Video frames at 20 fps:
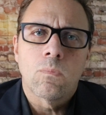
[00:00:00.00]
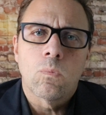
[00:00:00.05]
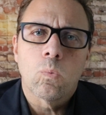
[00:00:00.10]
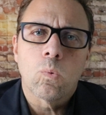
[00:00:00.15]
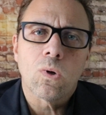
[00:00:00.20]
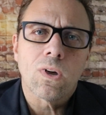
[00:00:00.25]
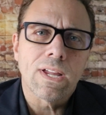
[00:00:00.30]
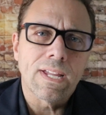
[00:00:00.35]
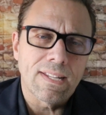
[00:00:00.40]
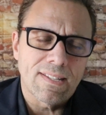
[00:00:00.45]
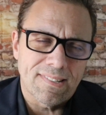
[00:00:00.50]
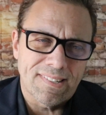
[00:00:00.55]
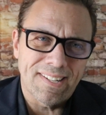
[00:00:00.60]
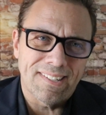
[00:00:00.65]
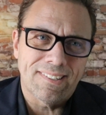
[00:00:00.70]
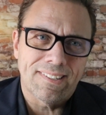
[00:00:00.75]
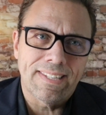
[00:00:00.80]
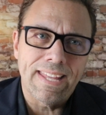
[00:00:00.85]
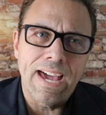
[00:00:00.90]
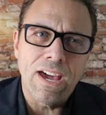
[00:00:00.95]
where he
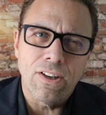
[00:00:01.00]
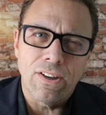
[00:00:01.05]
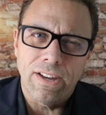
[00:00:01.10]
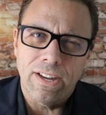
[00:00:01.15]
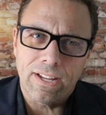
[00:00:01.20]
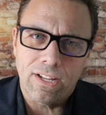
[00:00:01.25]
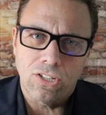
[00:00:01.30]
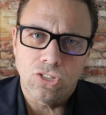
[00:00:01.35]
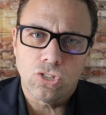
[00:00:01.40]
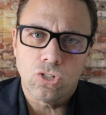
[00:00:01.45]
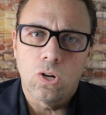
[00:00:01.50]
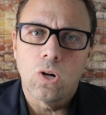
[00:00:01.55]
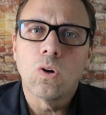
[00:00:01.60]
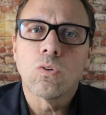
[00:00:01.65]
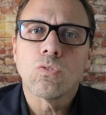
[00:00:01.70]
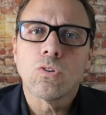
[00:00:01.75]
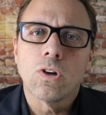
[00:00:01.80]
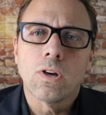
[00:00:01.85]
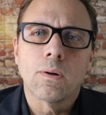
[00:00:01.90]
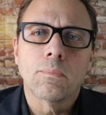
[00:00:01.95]
sits down in the control
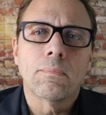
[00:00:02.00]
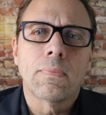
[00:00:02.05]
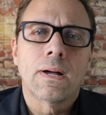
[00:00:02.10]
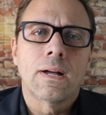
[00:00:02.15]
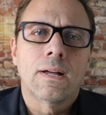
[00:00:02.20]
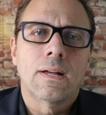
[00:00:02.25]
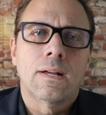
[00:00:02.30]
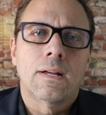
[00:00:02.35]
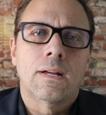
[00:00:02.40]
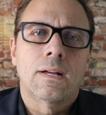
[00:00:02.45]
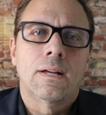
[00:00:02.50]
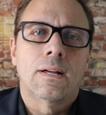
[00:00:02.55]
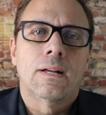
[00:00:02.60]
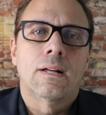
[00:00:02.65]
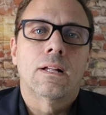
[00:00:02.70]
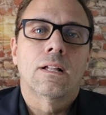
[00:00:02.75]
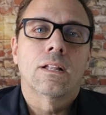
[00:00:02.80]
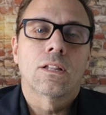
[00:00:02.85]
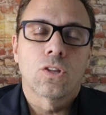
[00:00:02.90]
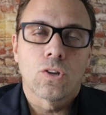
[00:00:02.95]
room
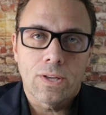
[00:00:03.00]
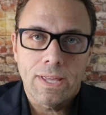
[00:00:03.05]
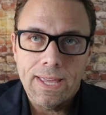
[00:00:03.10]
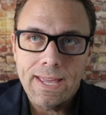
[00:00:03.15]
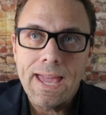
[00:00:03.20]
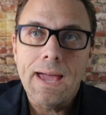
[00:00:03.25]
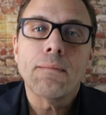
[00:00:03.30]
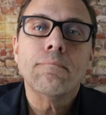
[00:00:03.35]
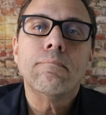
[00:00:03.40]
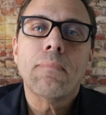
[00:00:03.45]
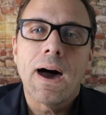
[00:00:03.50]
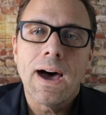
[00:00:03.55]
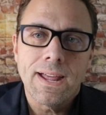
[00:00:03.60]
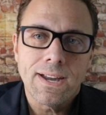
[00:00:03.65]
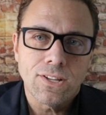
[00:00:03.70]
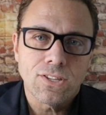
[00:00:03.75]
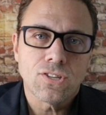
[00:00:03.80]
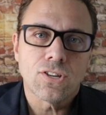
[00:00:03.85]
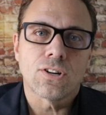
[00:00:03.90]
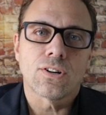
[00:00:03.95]
looking at
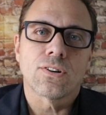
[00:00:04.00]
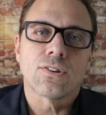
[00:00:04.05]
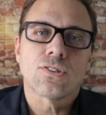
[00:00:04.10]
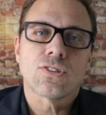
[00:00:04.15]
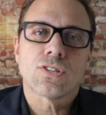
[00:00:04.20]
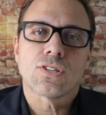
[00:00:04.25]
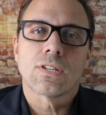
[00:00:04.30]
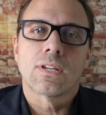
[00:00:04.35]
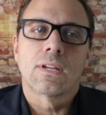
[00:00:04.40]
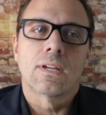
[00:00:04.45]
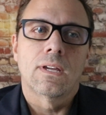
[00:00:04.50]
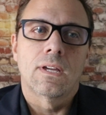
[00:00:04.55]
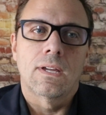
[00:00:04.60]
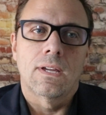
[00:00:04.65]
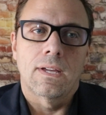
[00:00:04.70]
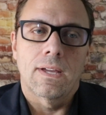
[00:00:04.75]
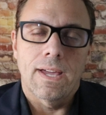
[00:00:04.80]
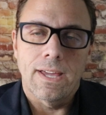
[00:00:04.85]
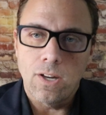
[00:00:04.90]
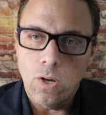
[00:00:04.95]
monitors
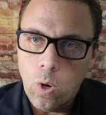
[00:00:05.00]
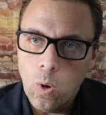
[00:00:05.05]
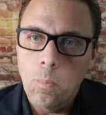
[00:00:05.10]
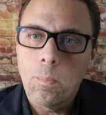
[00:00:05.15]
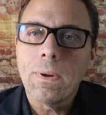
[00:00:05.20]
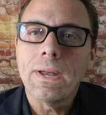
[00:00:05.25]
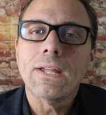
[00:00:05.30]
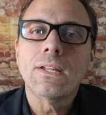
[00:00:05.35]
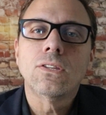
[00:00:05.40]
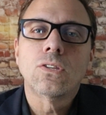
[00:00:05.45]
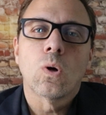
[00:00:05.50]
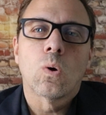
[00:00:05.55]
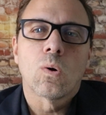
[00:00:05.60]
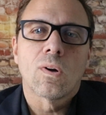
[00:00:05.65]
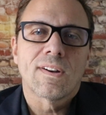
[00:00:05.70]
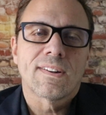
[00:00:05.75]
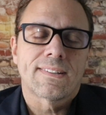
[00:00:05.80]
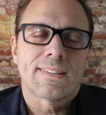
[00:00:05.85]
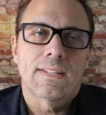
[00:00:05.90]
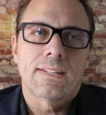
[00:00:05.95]
and opening
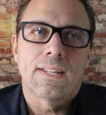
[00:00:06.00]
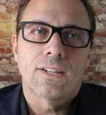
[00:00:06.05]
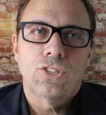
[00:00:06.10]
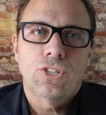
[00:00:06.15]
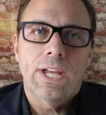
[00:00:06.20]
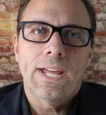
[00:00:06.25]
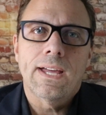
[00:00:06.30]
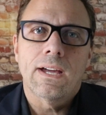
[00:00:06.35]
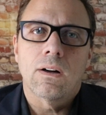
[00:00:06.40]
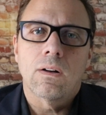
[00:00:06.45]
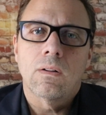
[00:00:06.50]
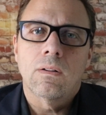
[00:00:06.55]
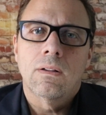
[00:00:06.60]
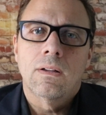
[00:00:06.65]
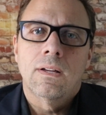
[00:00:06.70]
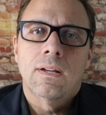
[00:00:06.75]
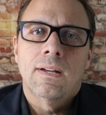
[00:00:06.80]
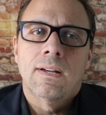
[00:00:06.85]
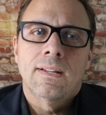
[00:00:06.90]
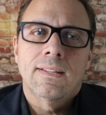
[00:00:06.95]
doors in the jail.
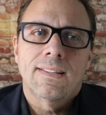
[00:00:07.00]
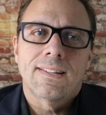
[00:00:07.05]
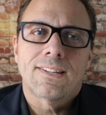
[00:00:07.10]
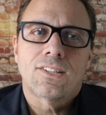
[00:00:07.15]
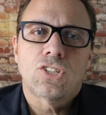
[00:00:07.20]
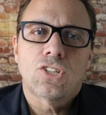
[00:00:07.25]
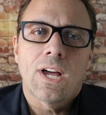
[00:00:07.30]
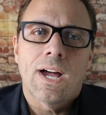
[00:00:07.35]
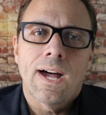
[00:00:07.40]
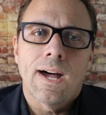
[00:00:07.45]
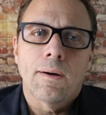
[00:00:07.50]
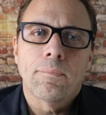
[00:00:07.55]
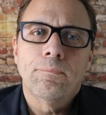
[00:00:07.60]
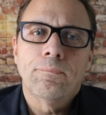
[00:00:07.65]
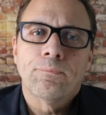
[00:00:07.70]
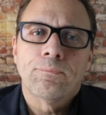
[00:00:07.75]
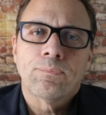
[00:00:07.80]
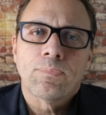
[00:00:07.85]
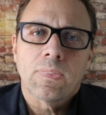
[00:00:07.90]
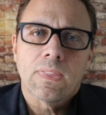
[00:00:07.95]
This
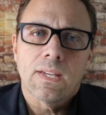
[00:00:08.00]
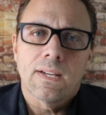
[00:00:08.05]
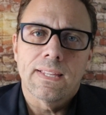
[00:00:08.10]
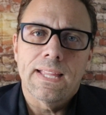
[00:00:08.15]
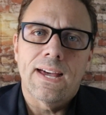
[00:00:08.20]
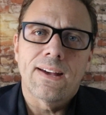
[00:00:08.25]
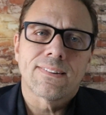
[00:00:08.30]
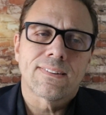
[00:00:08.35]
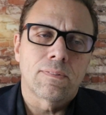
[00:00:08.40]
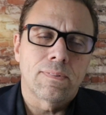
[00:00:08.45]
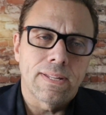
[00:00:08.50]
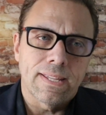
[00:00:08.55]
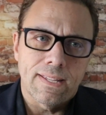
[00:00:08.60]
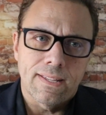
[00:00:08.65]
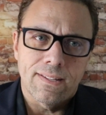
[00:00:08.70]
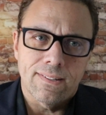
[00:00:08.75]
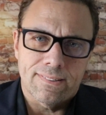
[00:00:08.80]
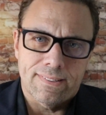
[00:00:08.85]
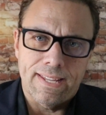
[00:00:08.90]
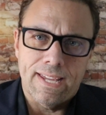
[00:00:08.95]
job allows him to
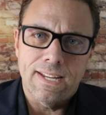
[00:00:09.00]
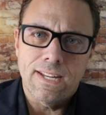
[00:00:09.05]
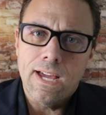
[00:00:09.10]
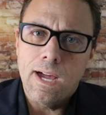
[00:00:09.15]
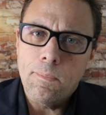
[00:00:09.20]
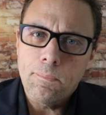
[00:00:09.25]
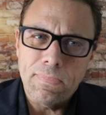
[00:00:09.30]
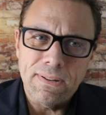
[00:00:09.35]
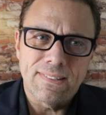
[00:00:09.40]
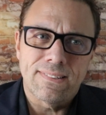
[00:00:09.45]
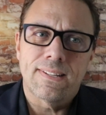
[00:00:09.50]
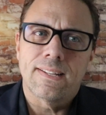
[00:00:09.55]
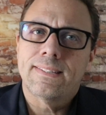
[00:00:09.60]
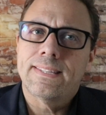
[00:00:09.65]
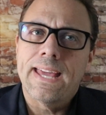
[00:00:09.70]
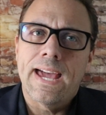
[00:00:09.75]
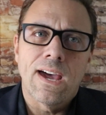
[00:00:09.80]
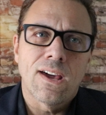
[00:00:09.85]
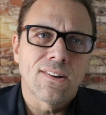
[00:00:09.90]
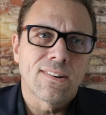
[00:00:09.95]
stand up and sit
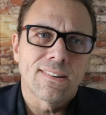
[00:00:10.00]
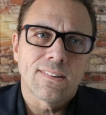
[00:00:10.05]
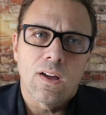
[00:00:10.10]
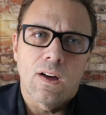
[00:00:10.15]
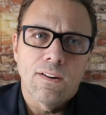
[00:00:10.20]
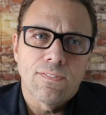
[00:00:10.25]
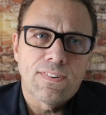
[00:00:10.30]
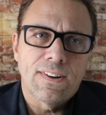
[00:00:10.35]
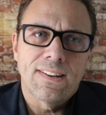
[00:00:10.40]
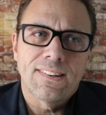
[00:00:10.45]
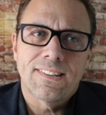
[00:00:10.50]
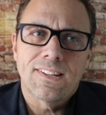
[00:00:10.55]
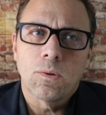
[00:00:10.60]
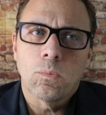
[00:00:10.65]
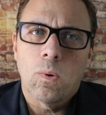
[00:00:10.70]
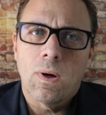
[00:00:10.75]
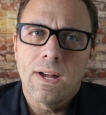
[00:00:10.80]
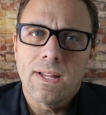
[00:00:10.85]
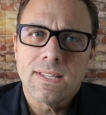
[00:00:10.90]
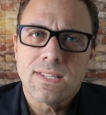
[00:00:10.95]
down as often as he
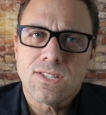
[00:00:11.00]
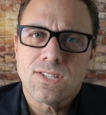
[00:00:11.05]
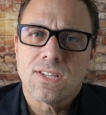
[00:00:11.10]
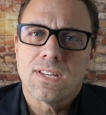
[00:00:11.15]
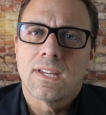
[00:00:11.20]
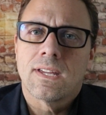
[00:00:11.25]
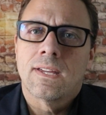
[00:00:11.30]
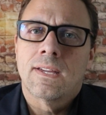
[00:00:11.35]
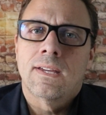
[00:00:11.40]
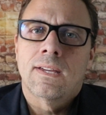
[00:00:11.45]
wants.